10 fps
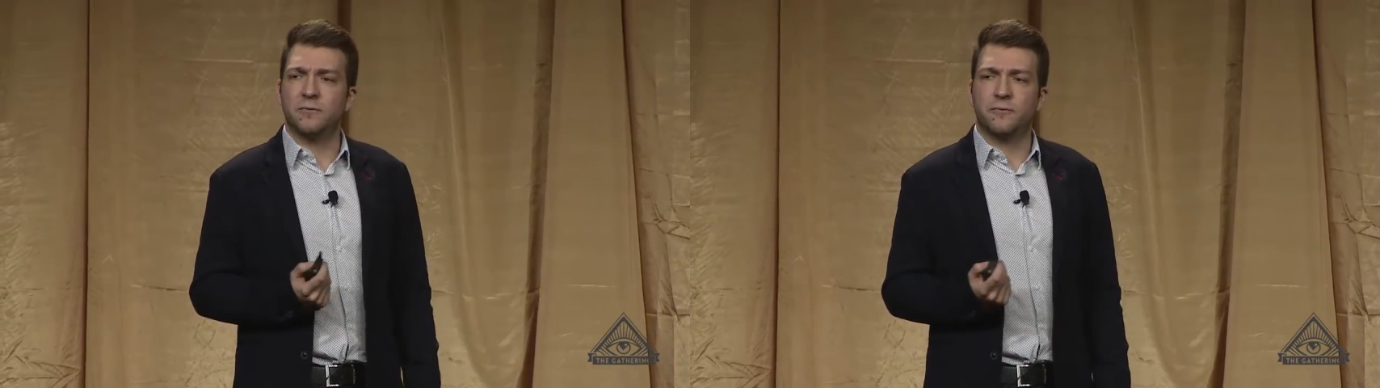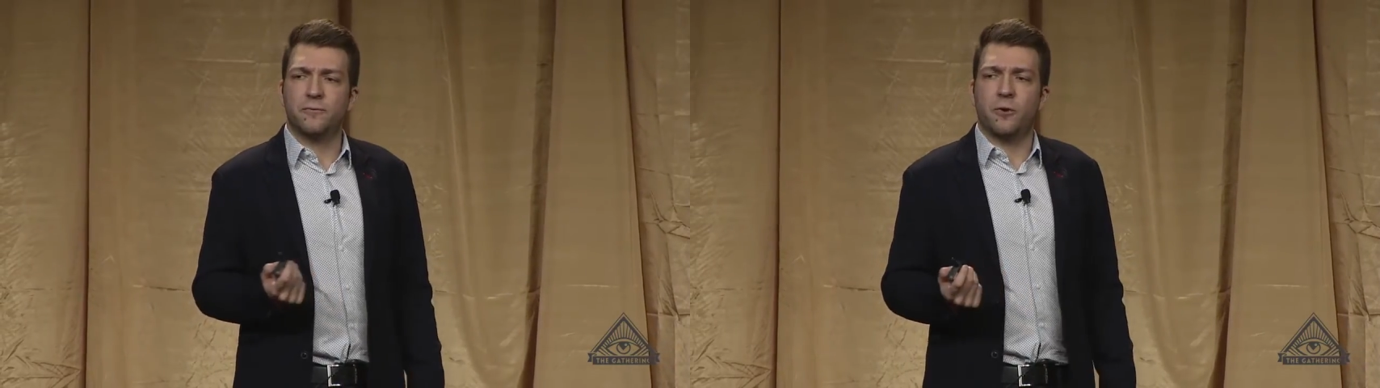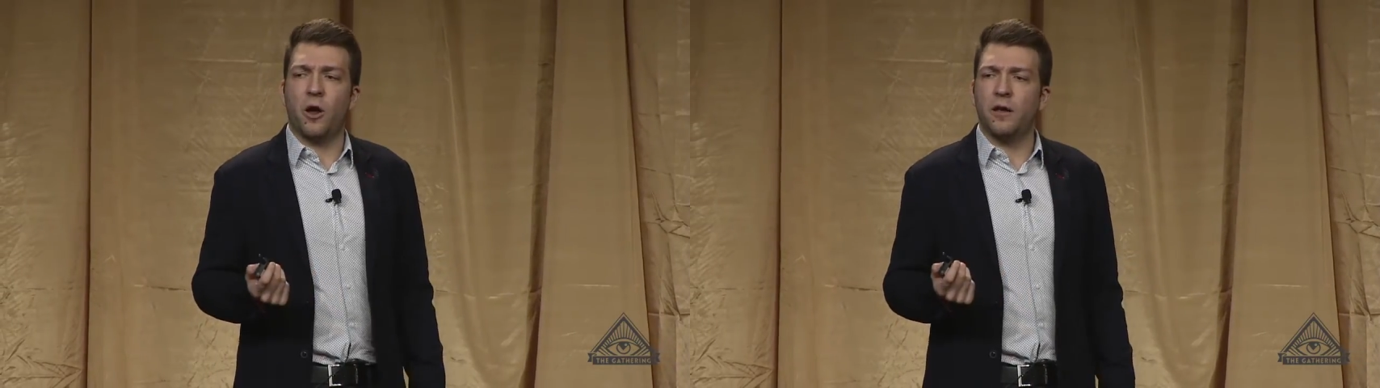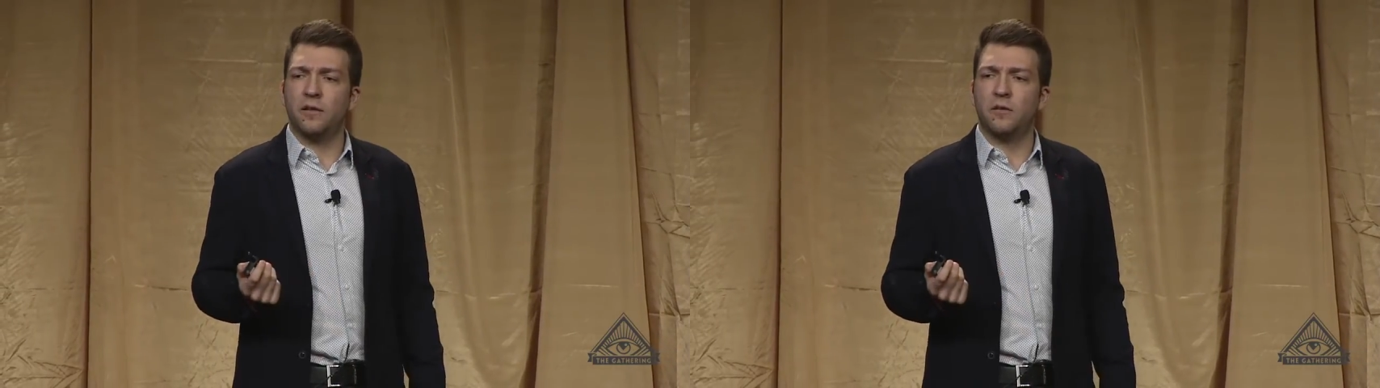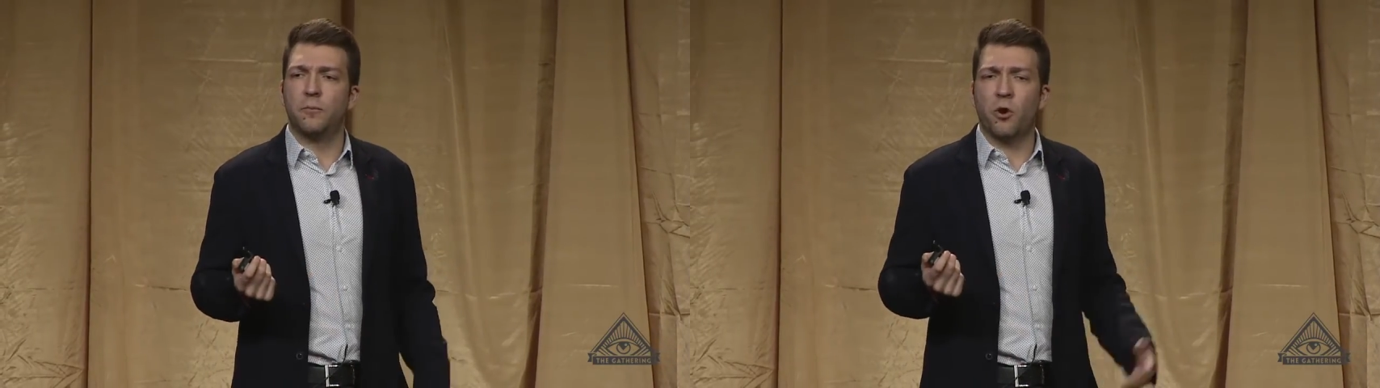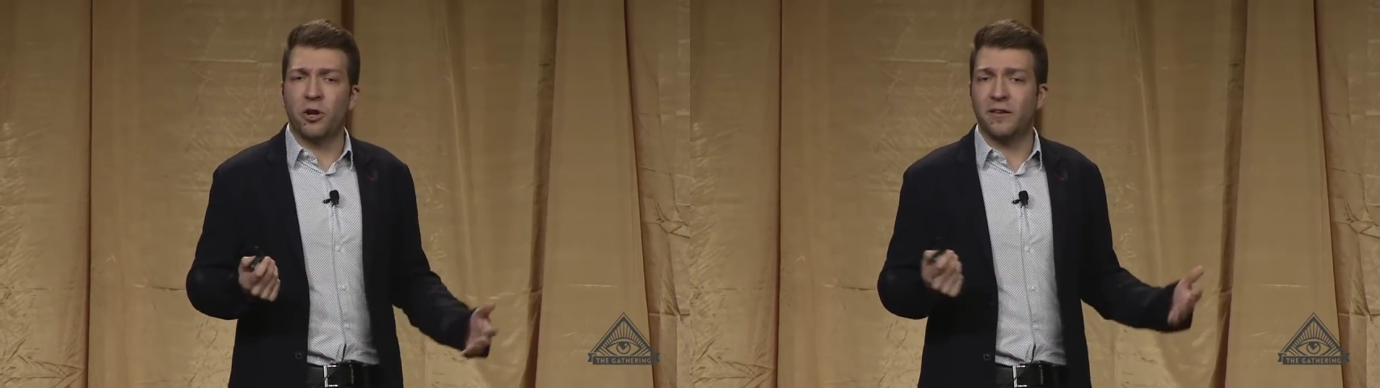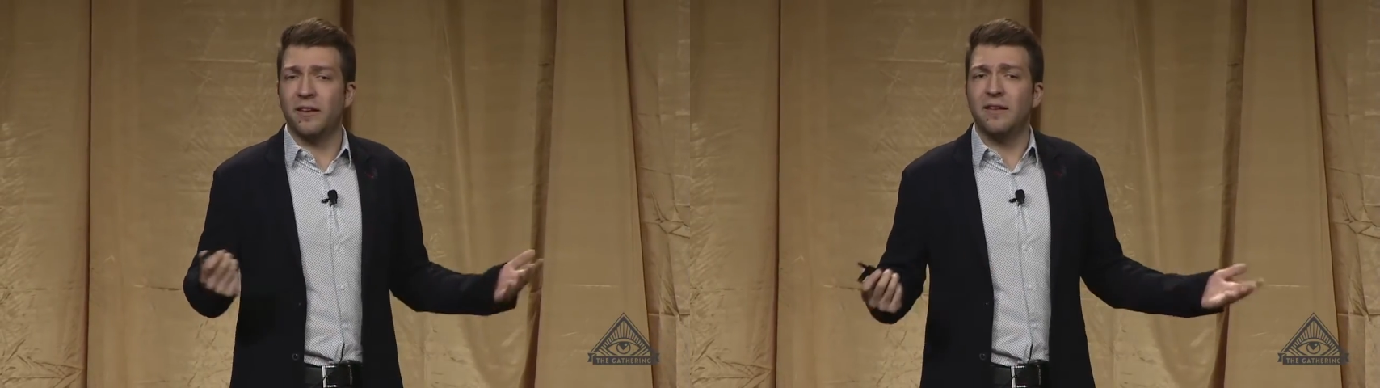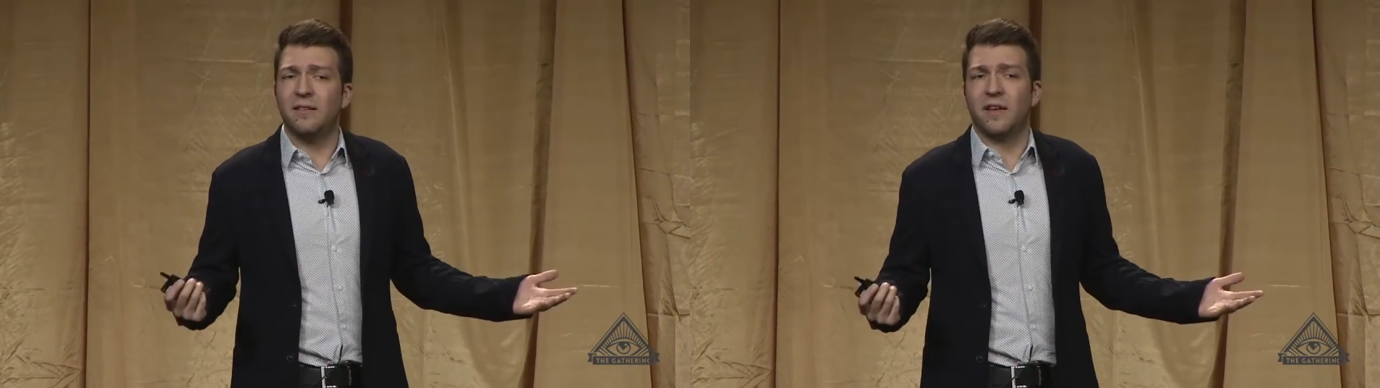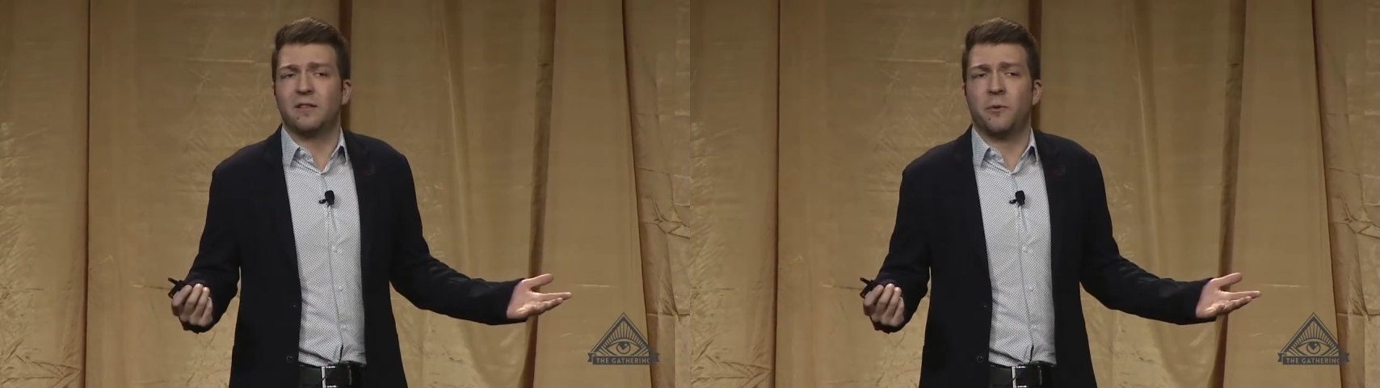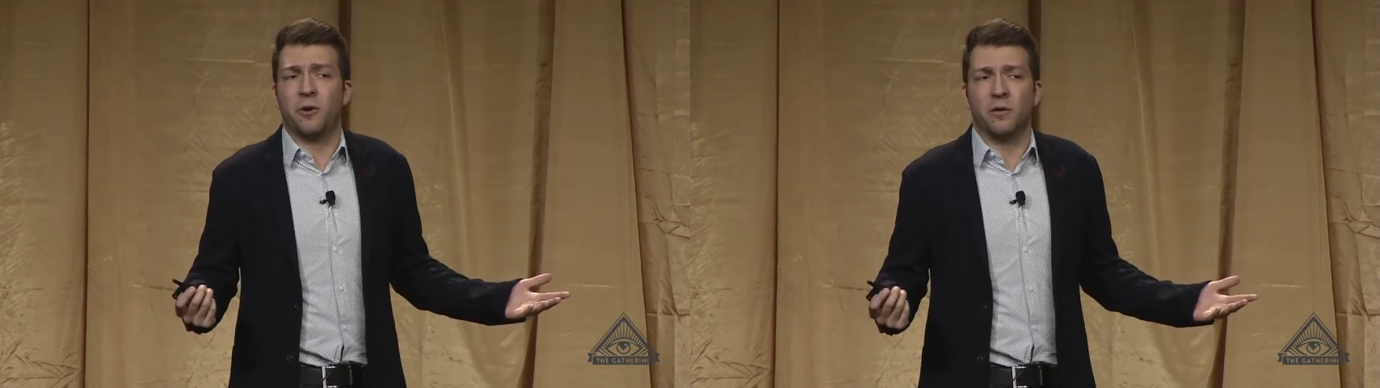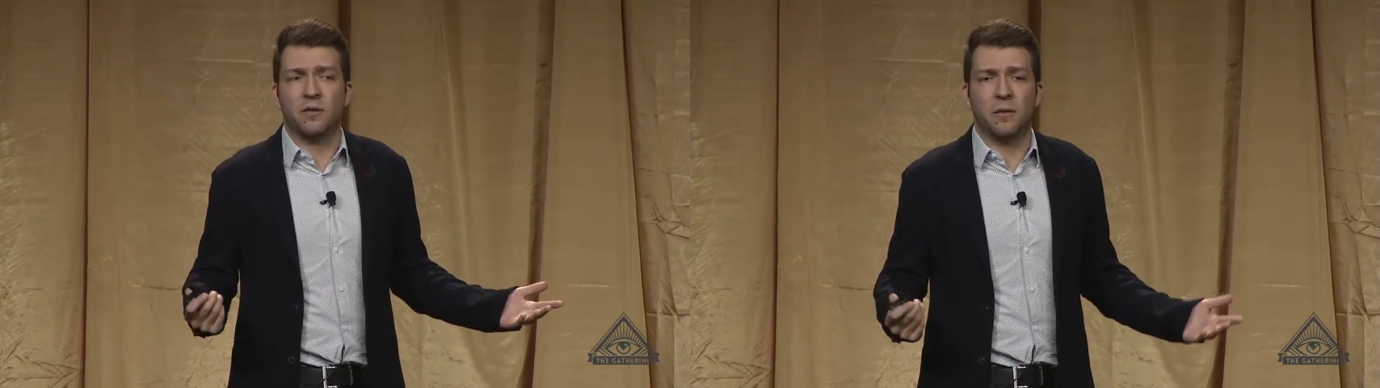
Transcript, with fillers: for us, the product is the experience.